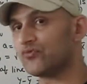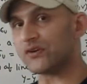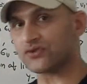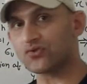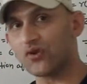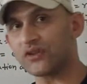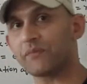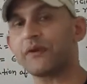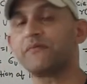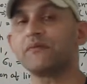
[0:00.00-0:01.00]
You must go in the
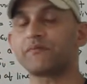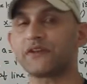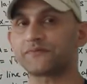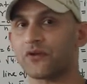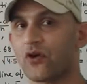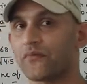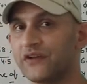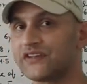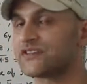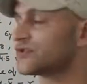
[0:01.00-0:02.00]
principle of
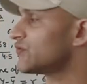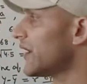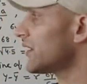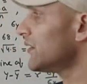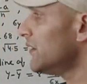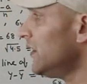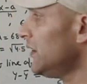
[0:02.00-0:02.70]
least square.